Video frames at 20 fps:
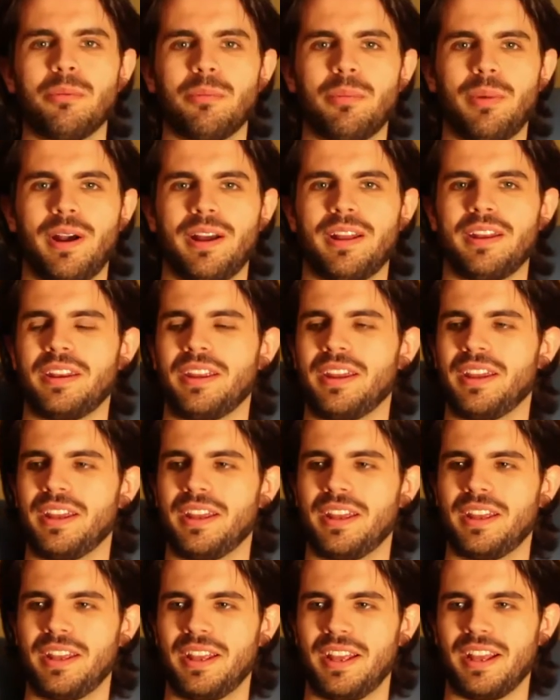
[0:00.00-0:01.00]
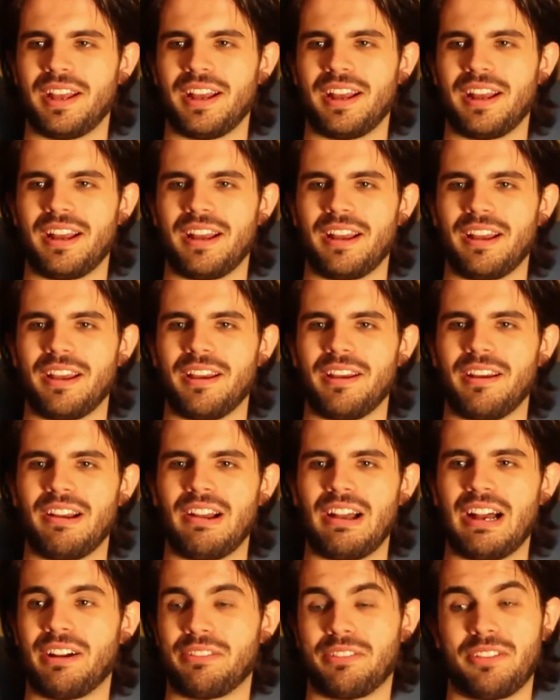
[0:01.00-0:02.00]
but
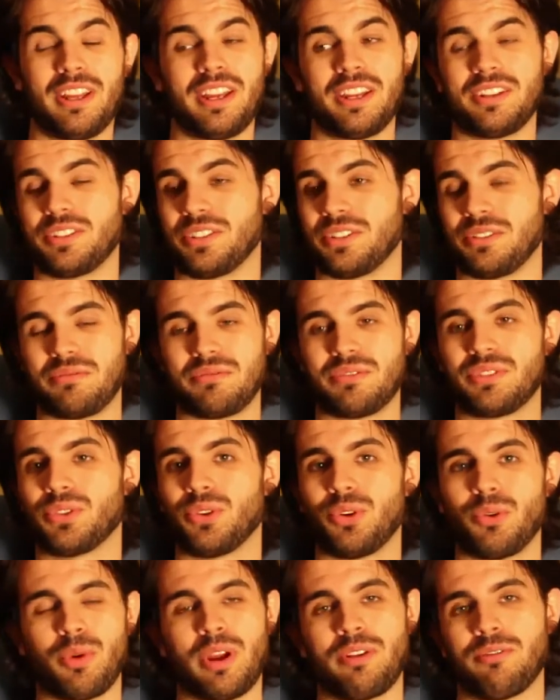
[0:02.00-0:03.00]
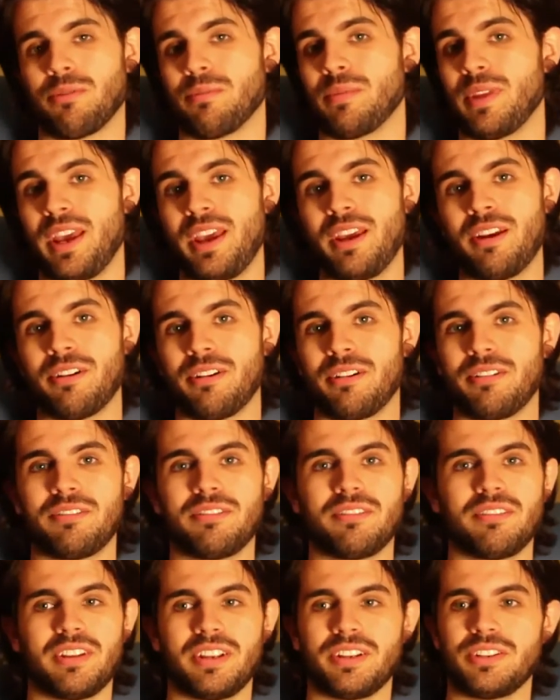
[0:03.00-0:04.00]
after that it just sort of went from there,
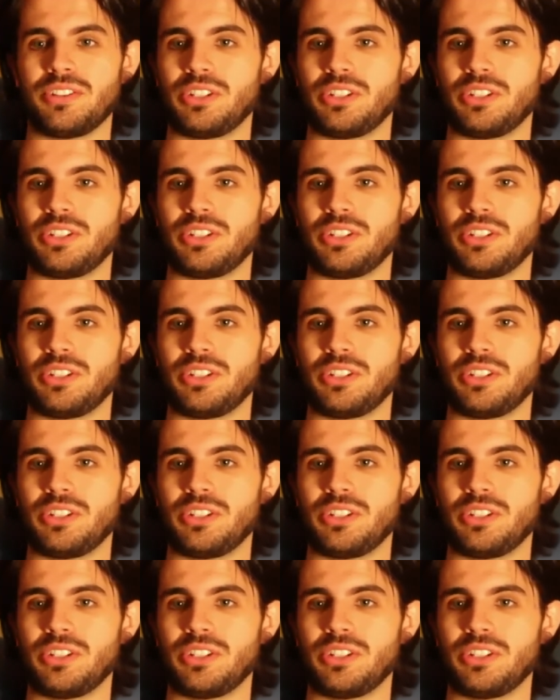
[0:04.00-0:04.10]
and